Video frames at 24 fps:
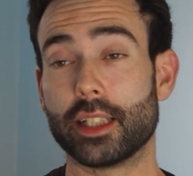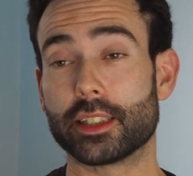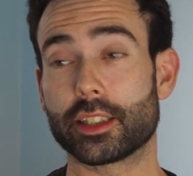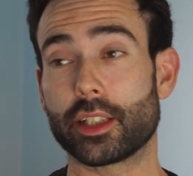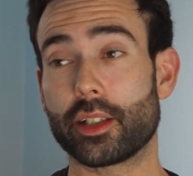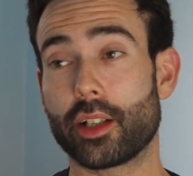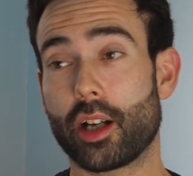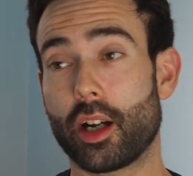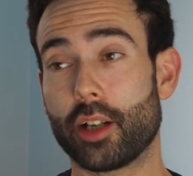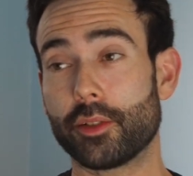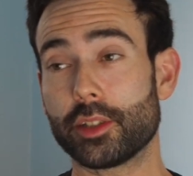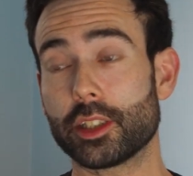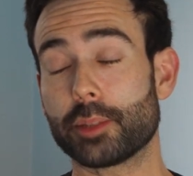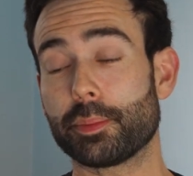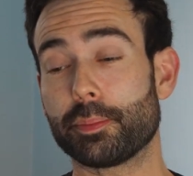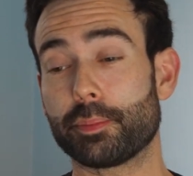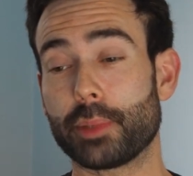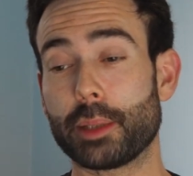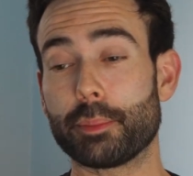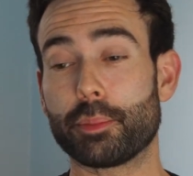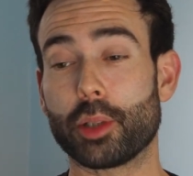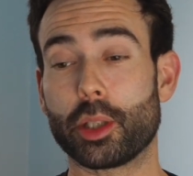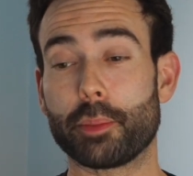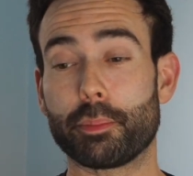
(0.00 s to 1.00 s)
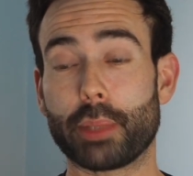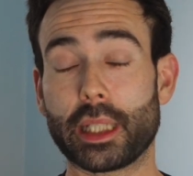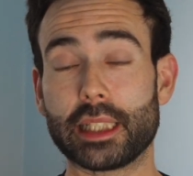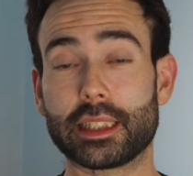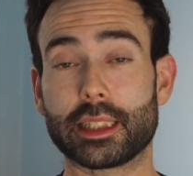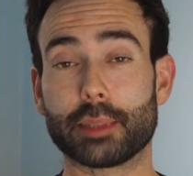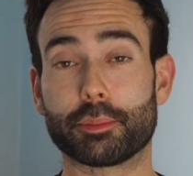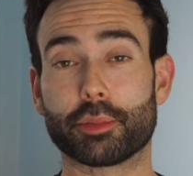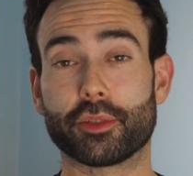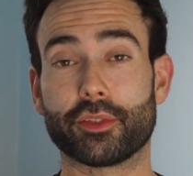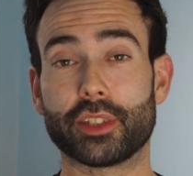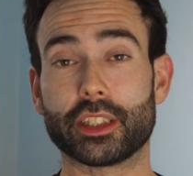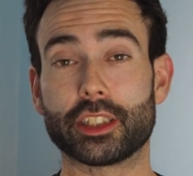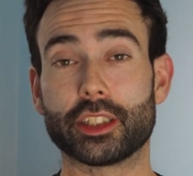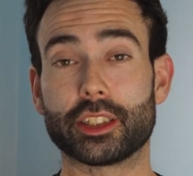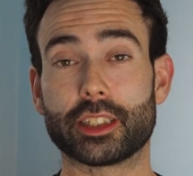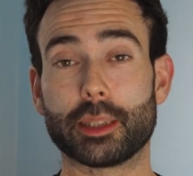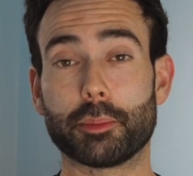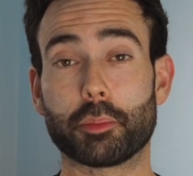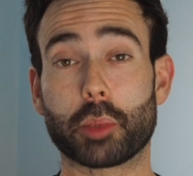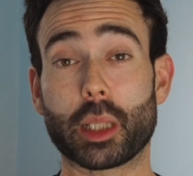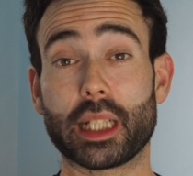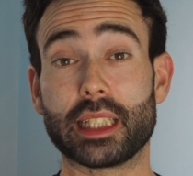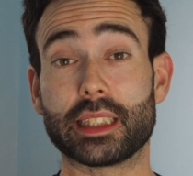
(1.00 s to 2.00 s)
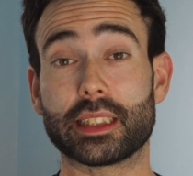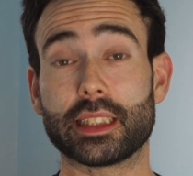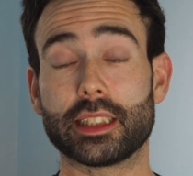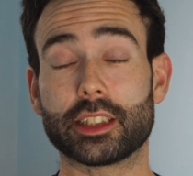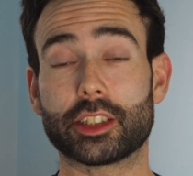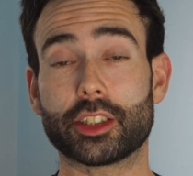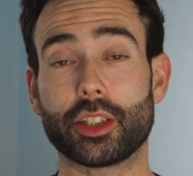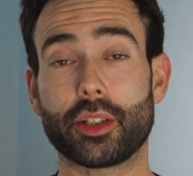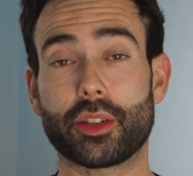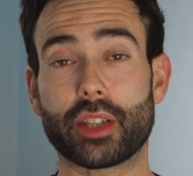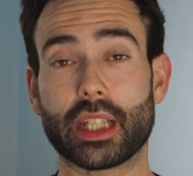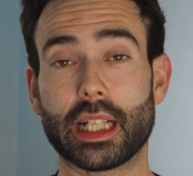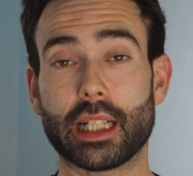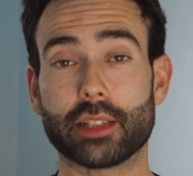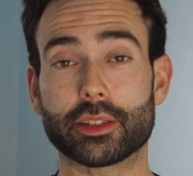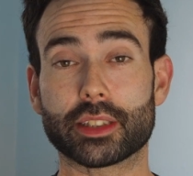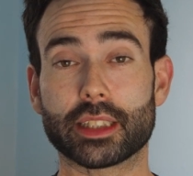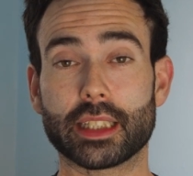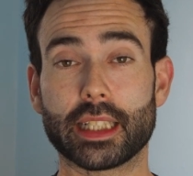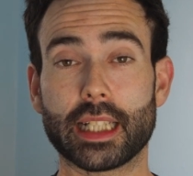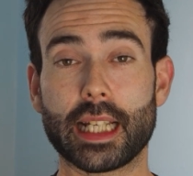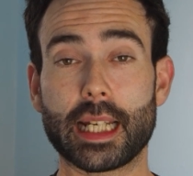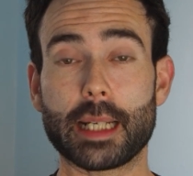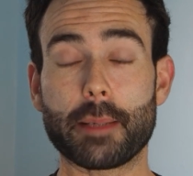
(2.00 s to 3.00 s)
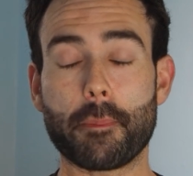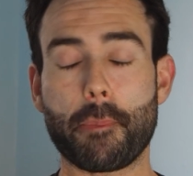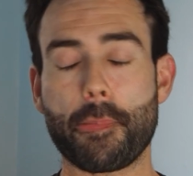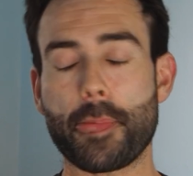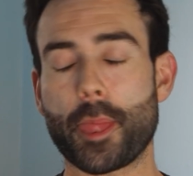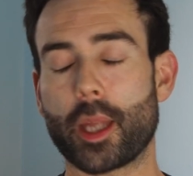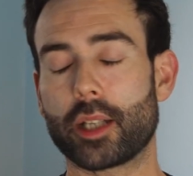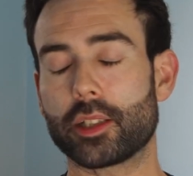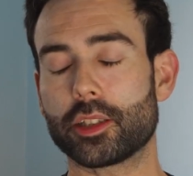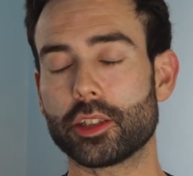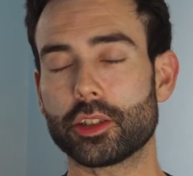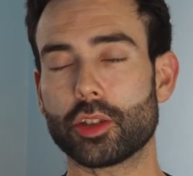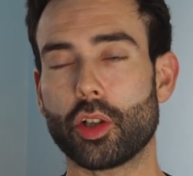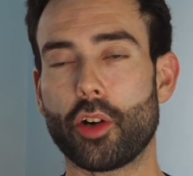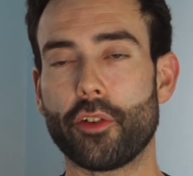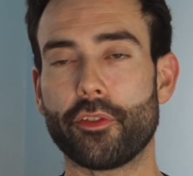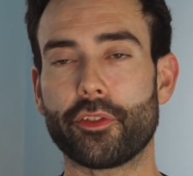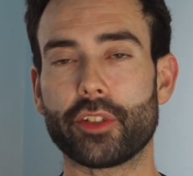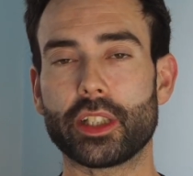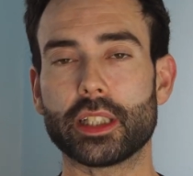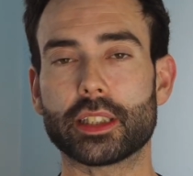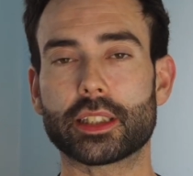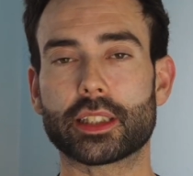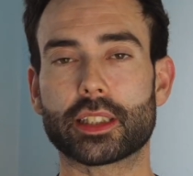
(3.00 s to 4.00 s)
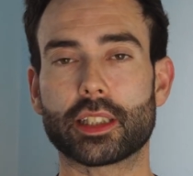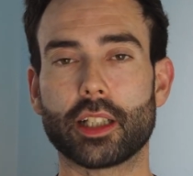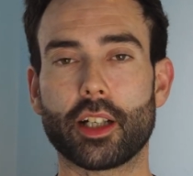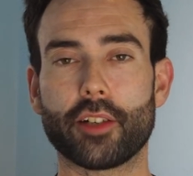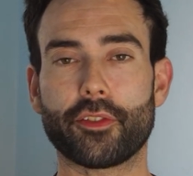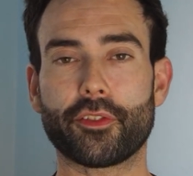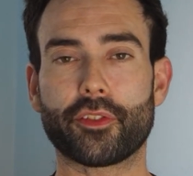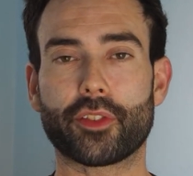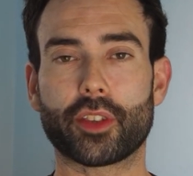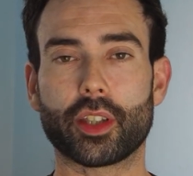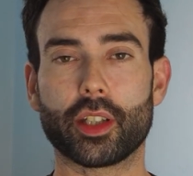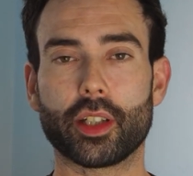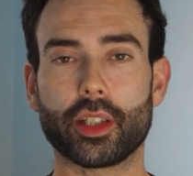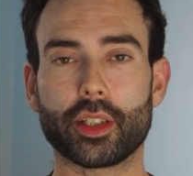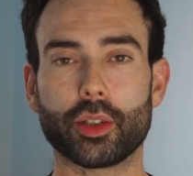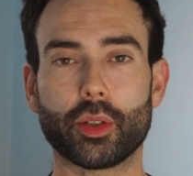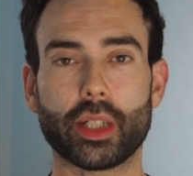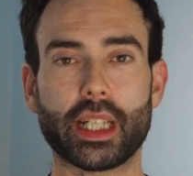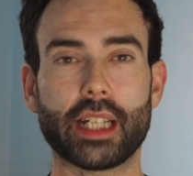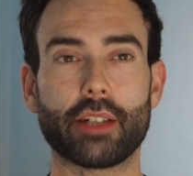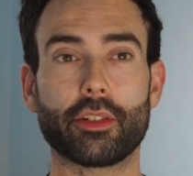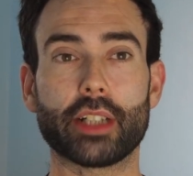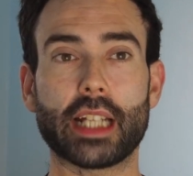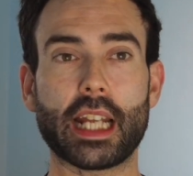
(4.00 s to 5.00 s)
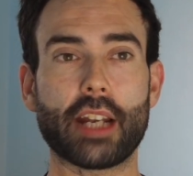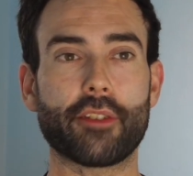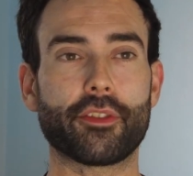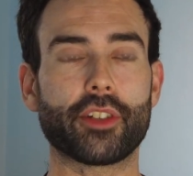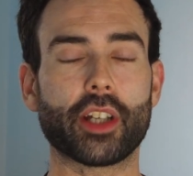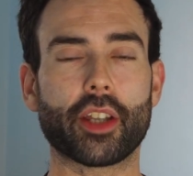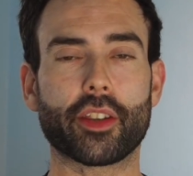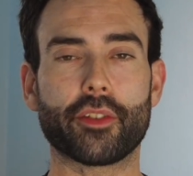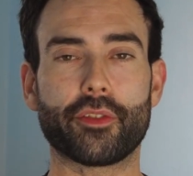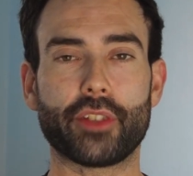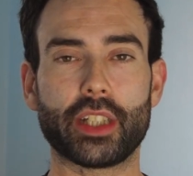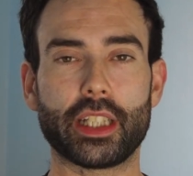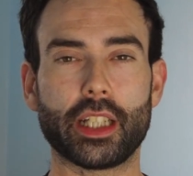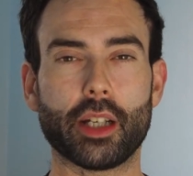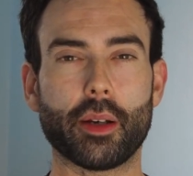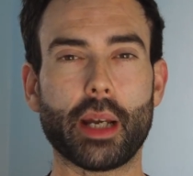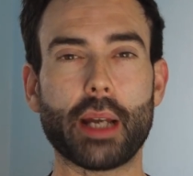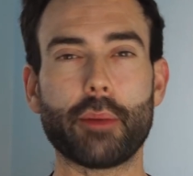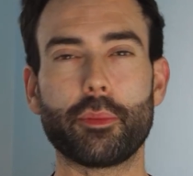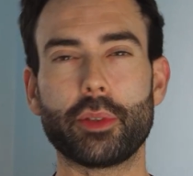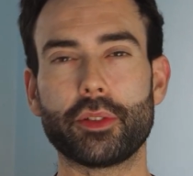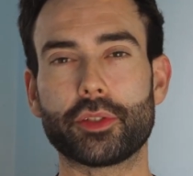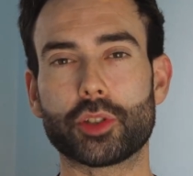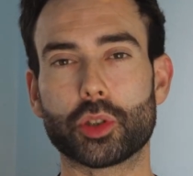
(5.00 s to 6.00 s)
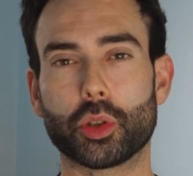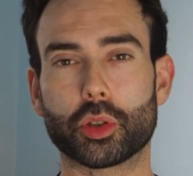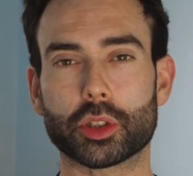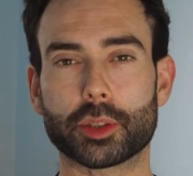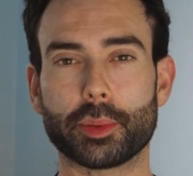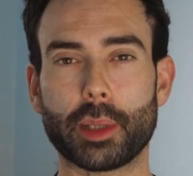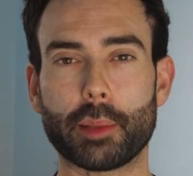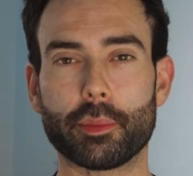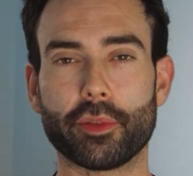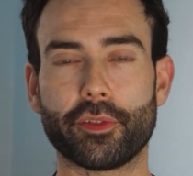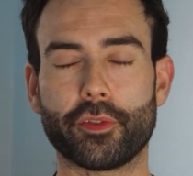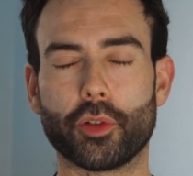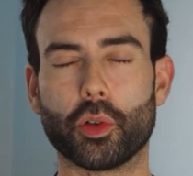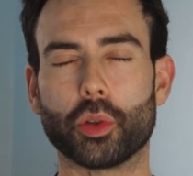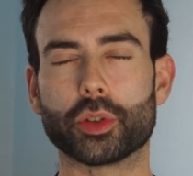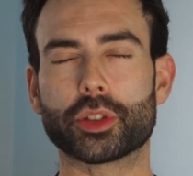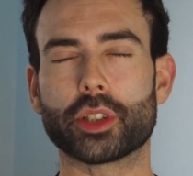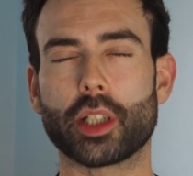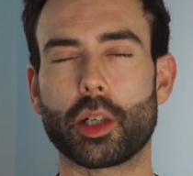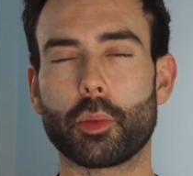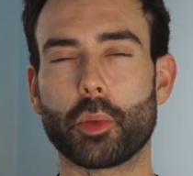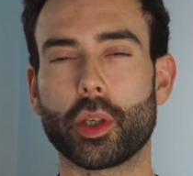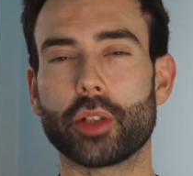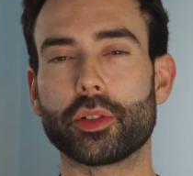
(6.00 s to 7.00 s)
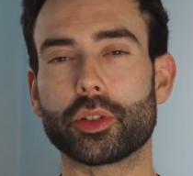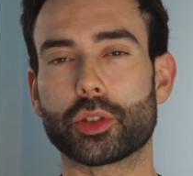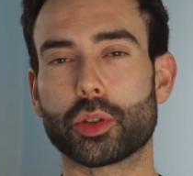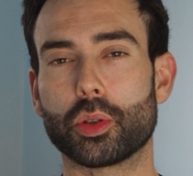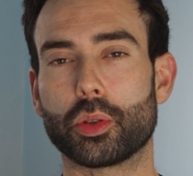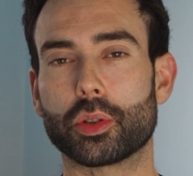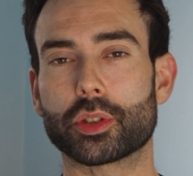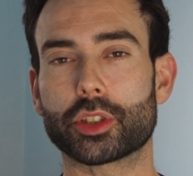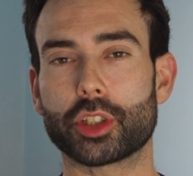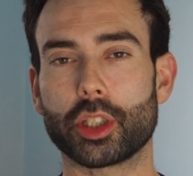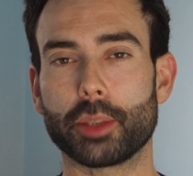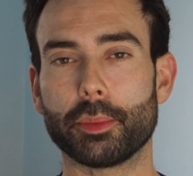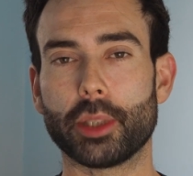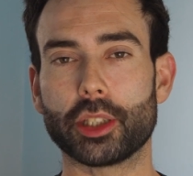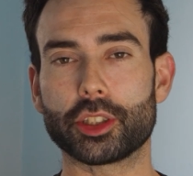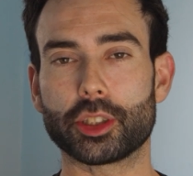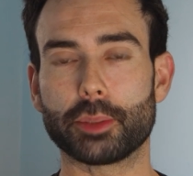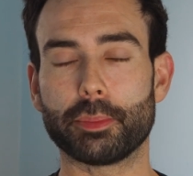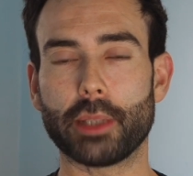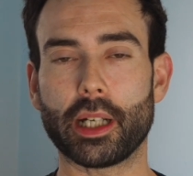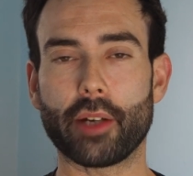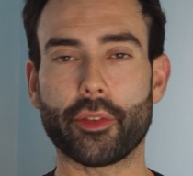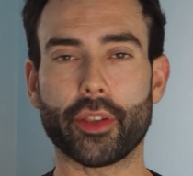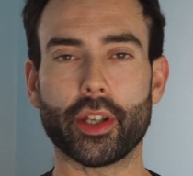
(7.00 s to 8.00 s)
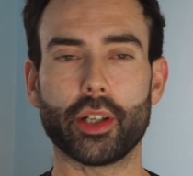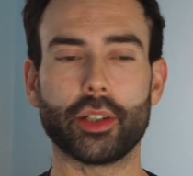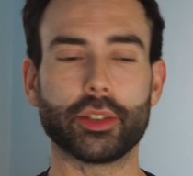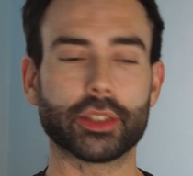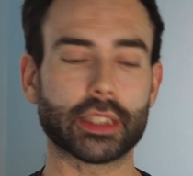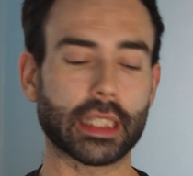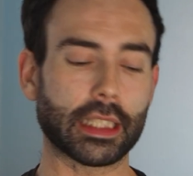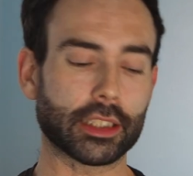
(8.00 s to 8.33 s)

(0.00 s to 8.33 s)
So I've just been putting basic provisions in place since 2008. Just obvious stuff that you'll hear in every other video and we've talked about before, so I won't talk too much about those.